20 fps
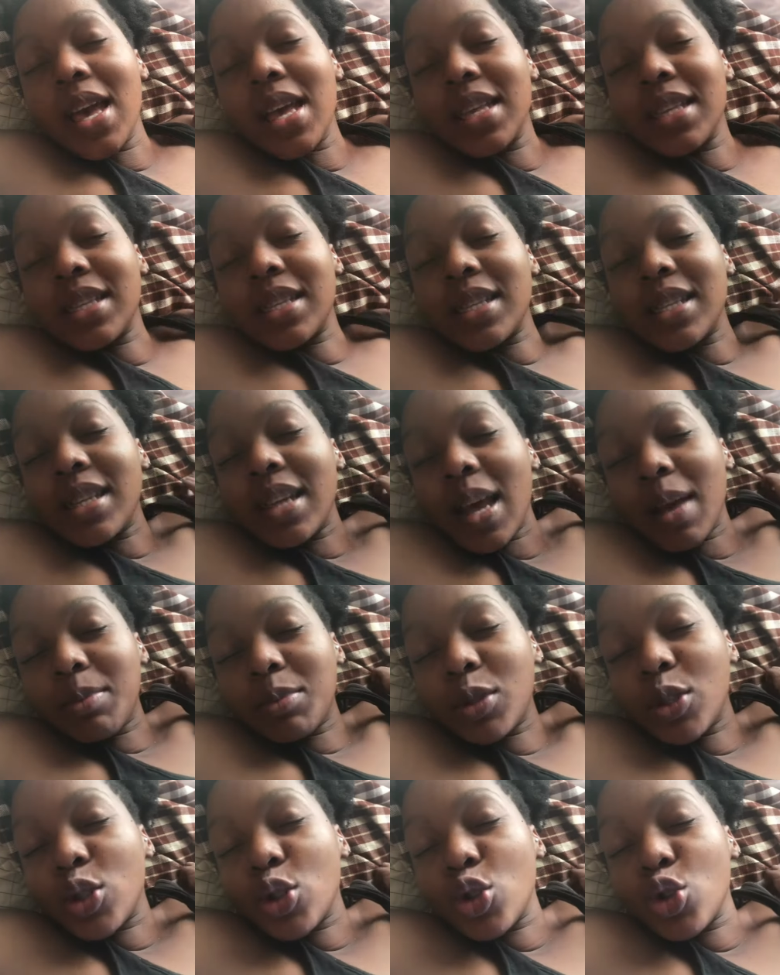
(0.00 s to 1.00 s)

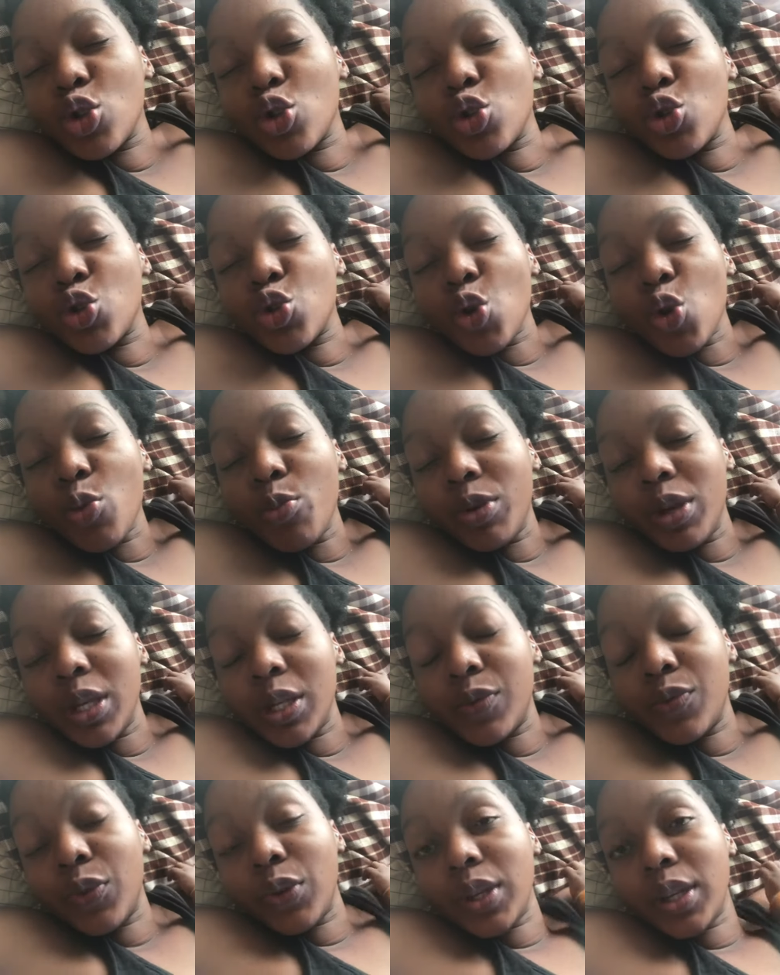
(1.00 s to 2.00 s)
slapped so
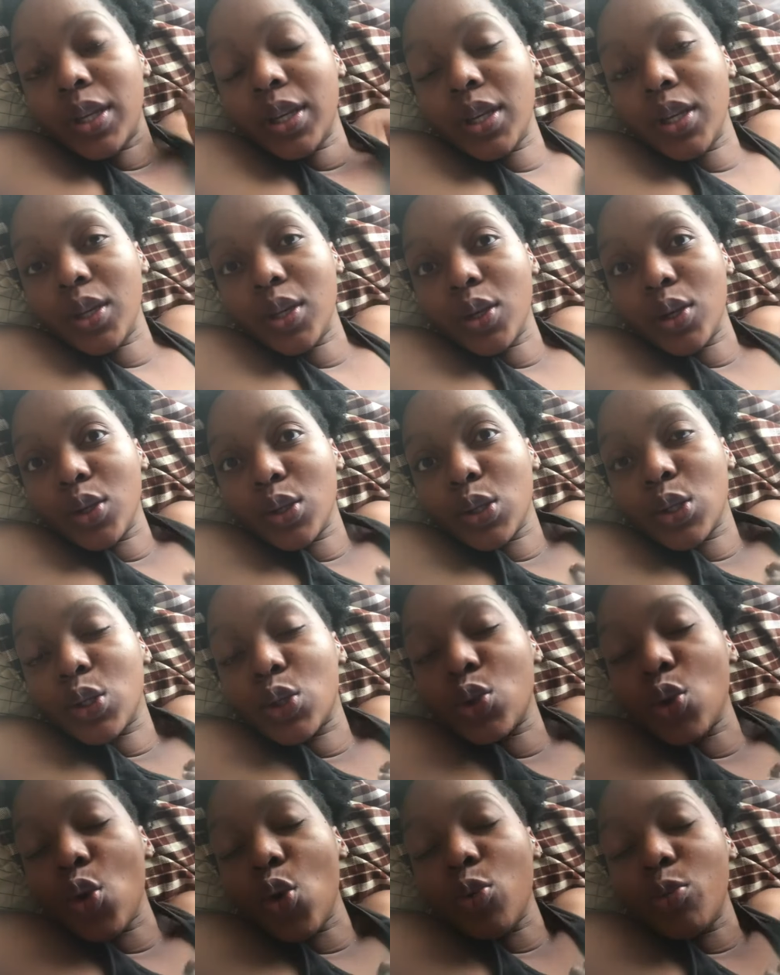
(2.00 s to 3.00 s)
peacefully
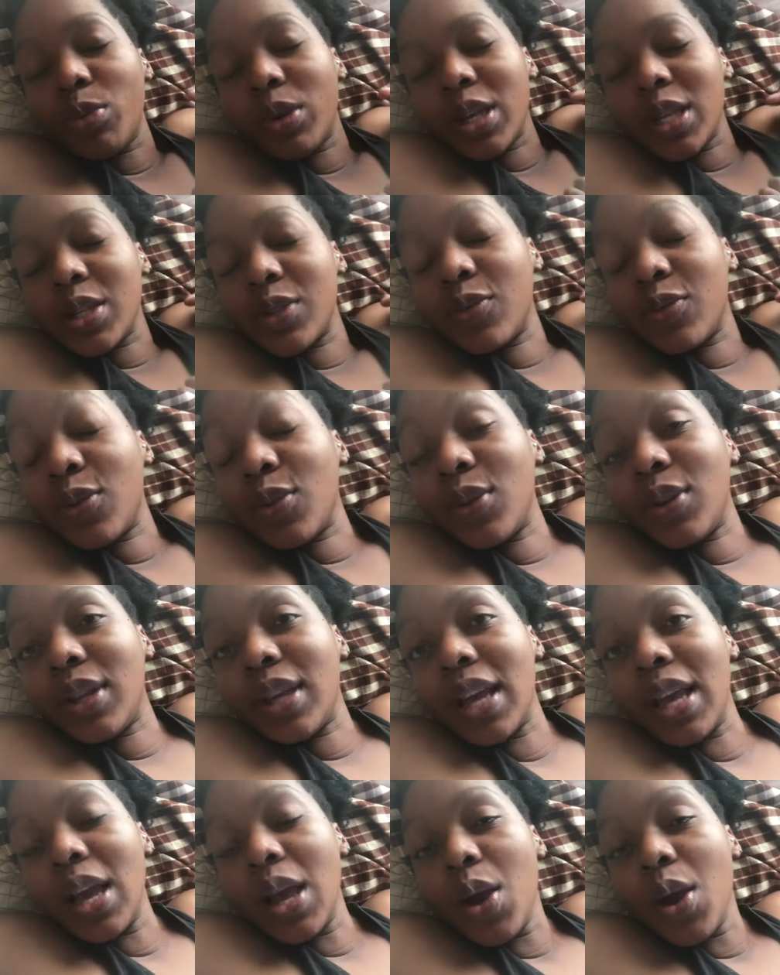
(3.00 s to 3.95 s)
so peacefully